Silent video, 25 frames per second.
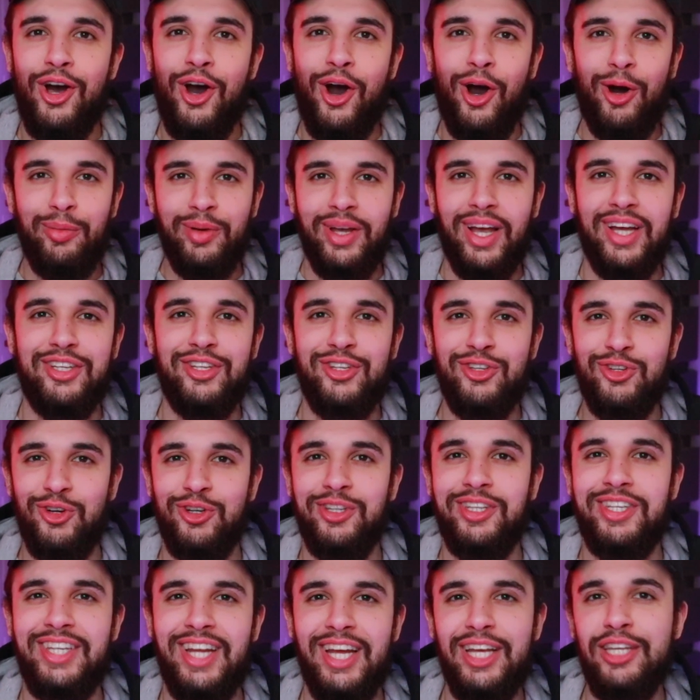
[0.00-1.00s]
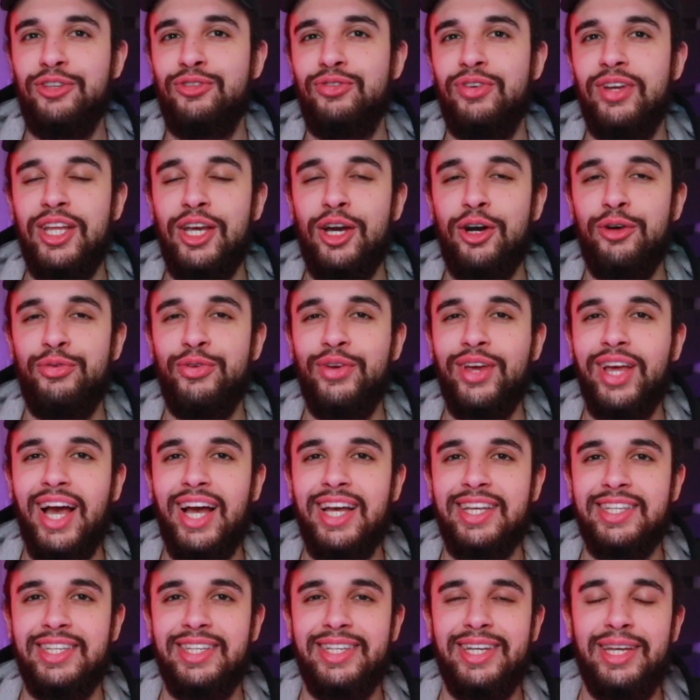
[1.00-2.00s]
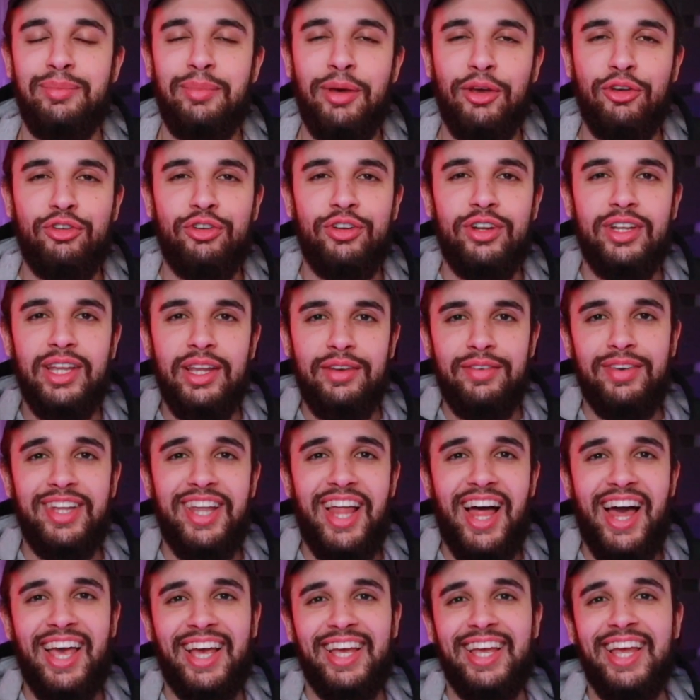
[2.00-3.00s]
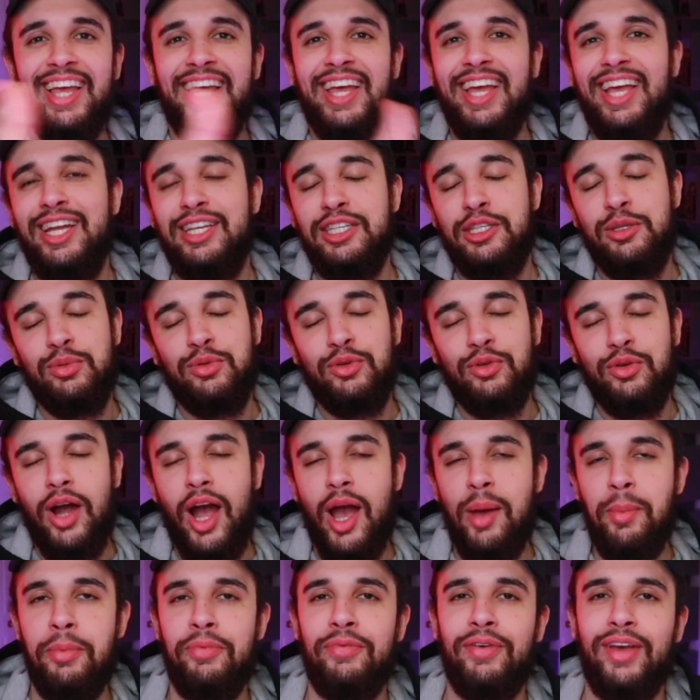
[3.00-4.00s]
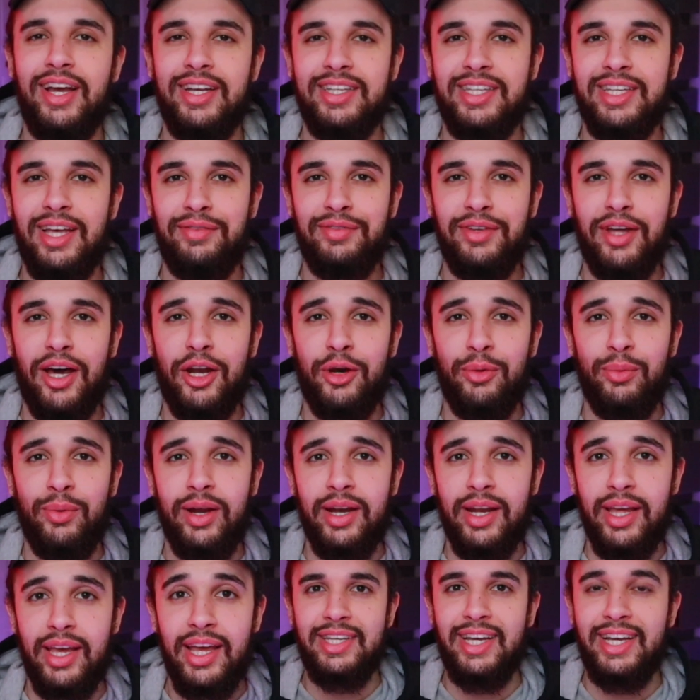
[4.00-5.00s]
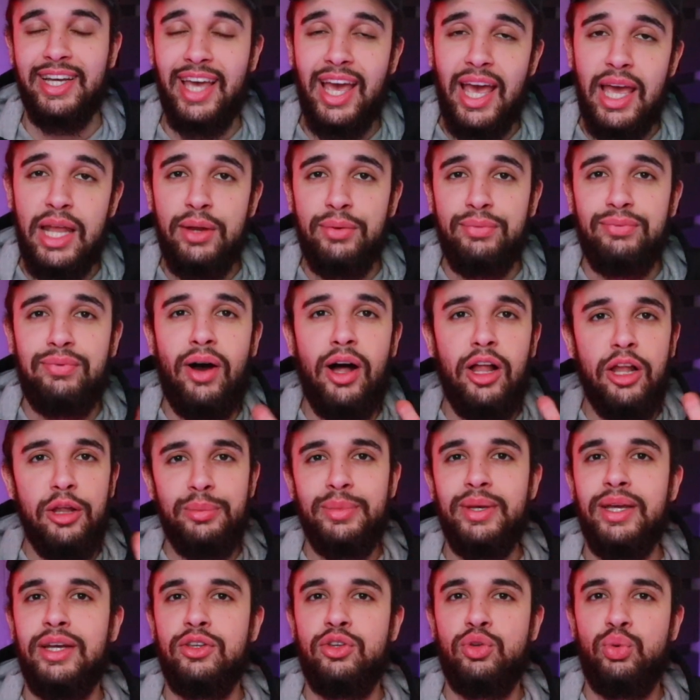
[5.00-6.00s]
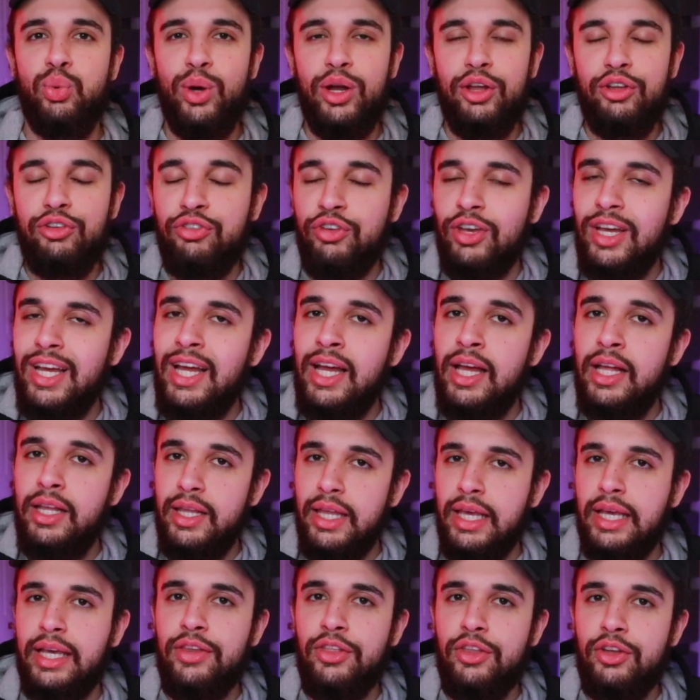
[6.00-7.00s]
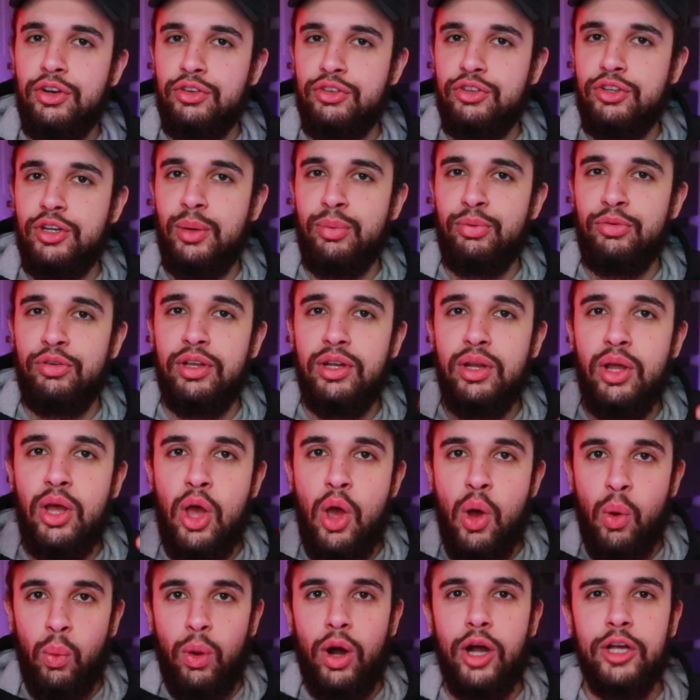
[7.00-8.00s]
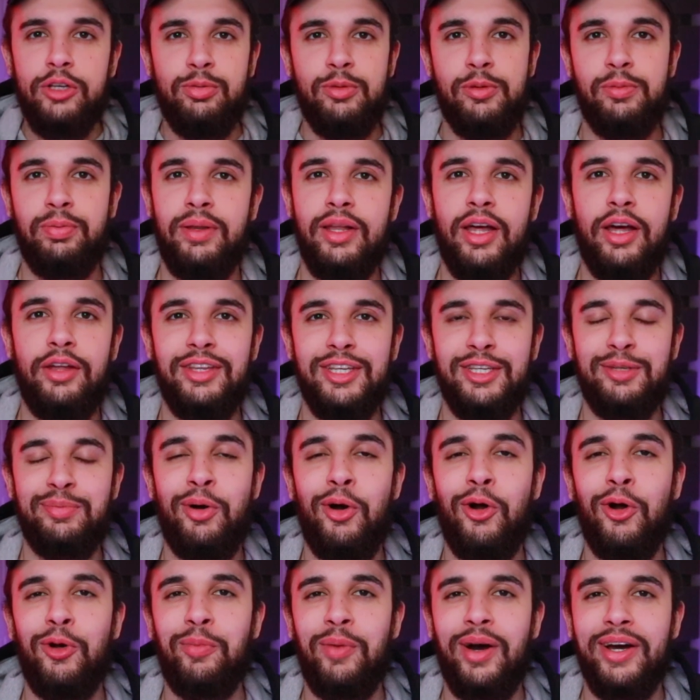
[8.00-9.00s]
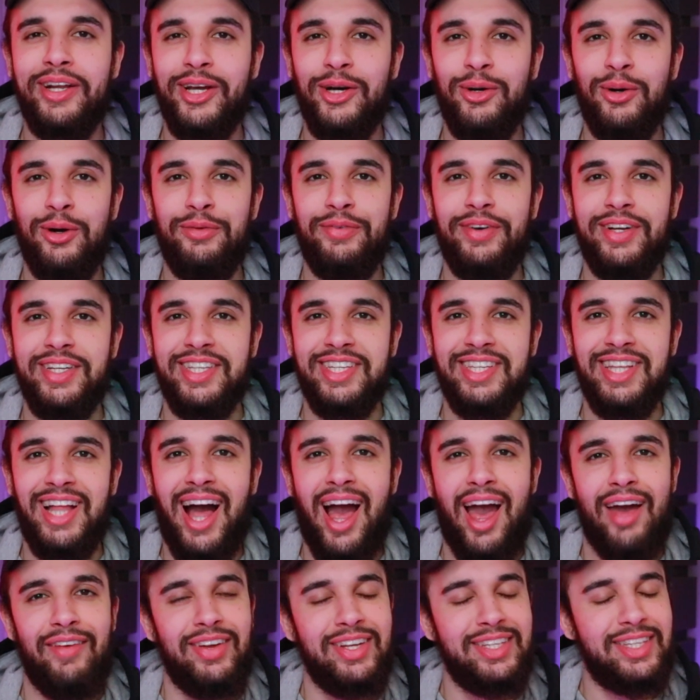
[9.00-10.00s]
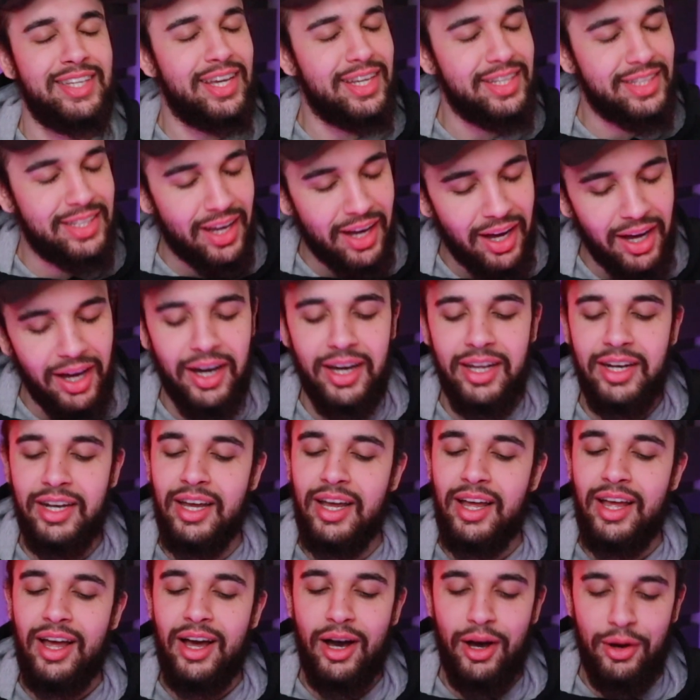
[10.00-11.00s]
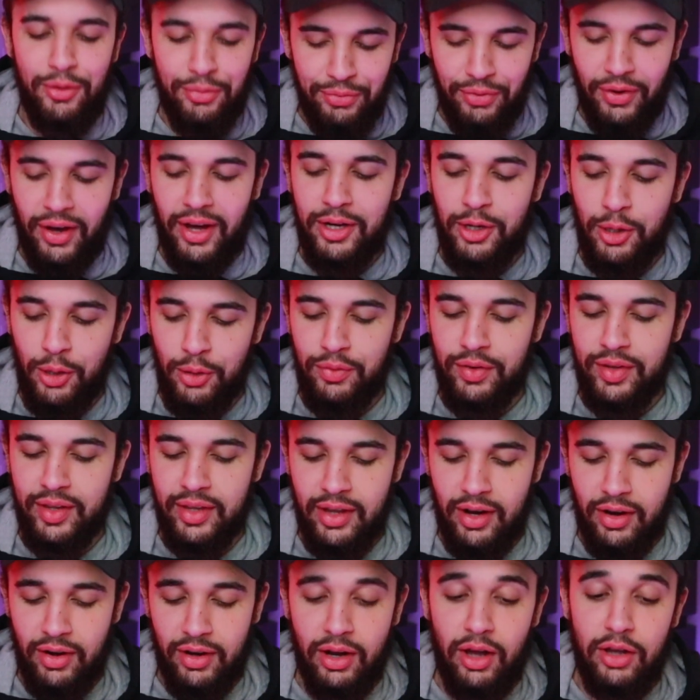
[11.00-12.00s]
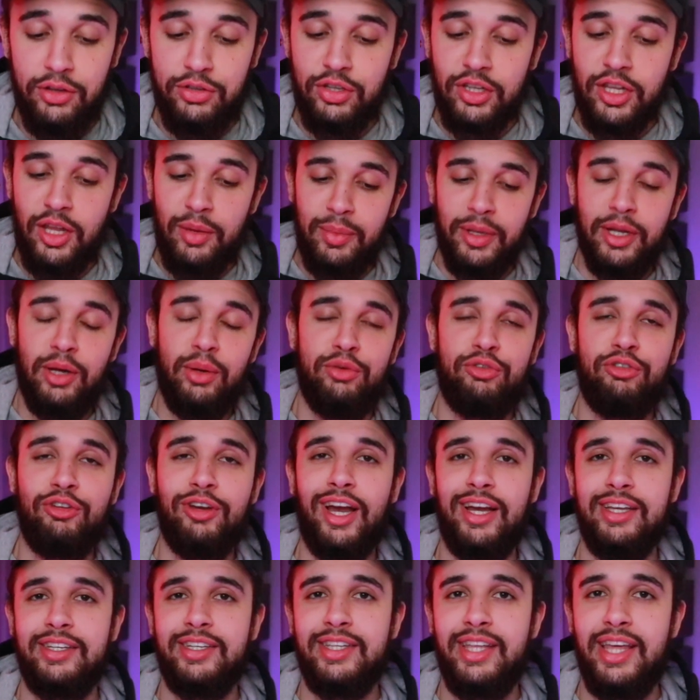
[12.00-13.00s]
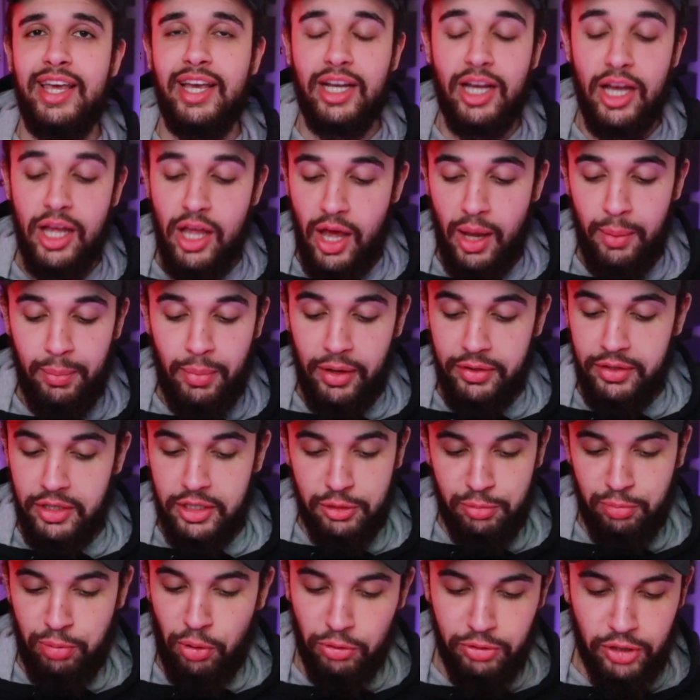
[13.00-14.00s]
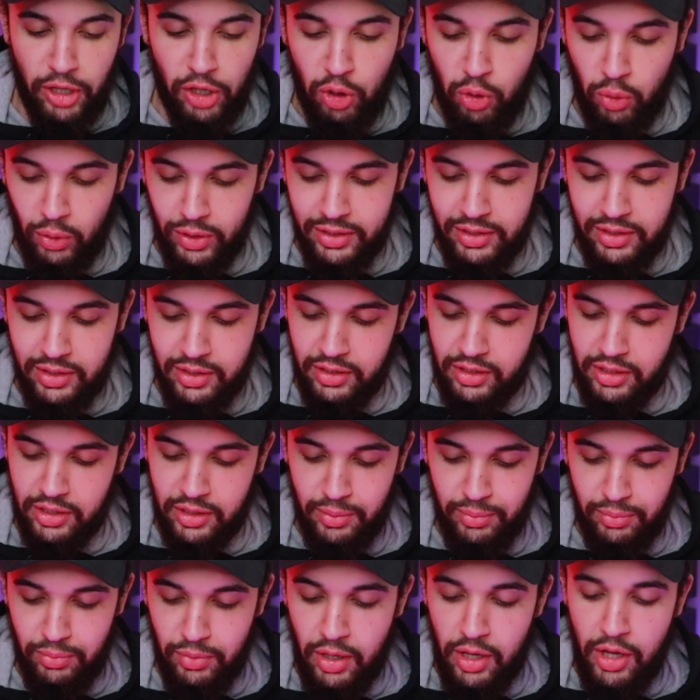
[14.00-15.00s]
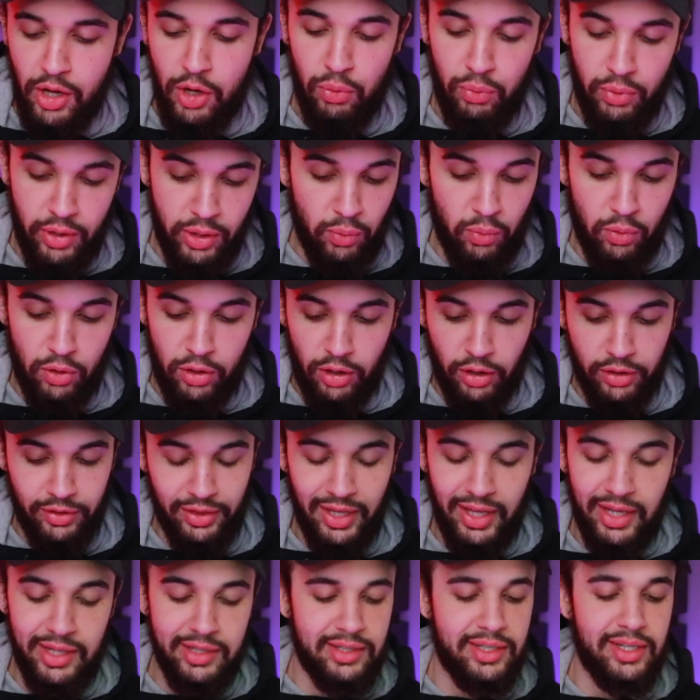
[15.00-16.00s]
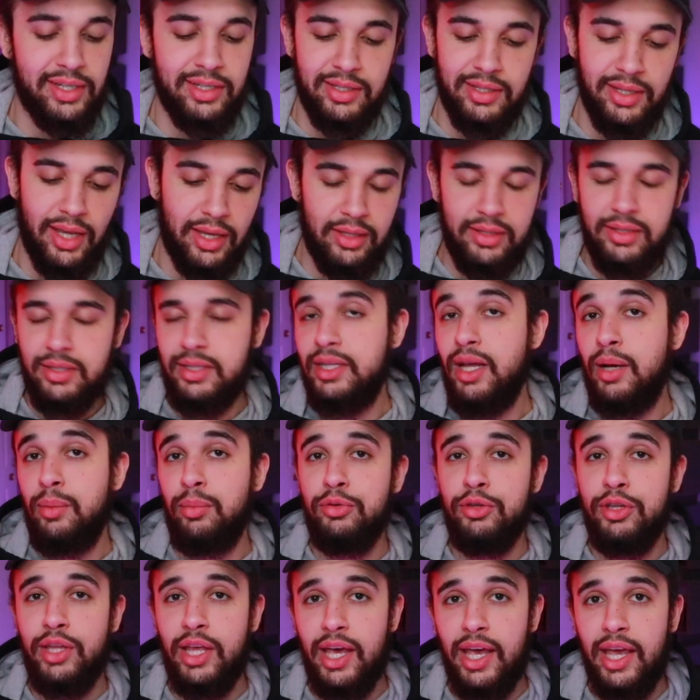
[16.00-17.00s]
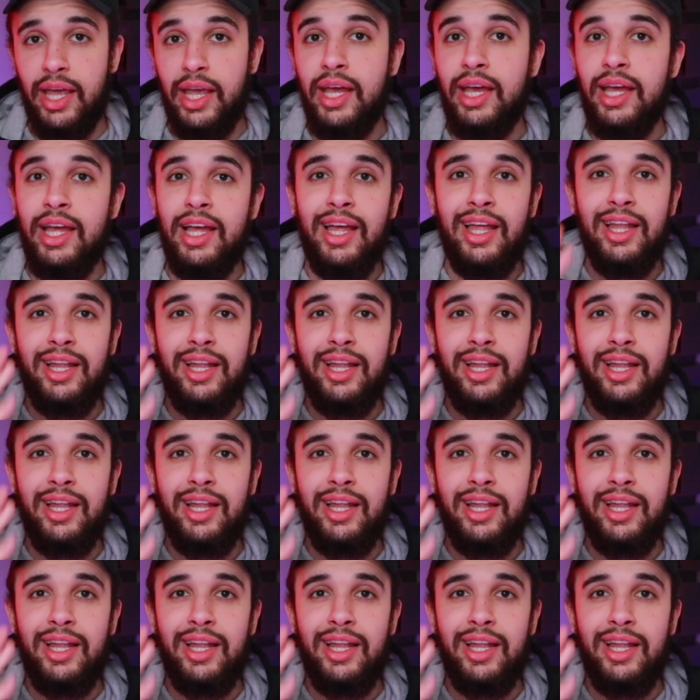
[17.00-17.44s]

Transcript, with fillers: Hope you guys enjoyed today's video. If you guys did, make sure to leave a like and subscribe if you guys have not already. Again, follow me on Twitch, link in the description. Watch me play all these Pokemon Go events live. It's a ton of fun over there. And also let me know what you guys think about this Pokecoin system rework, the Incense Day, the Snubbull Day.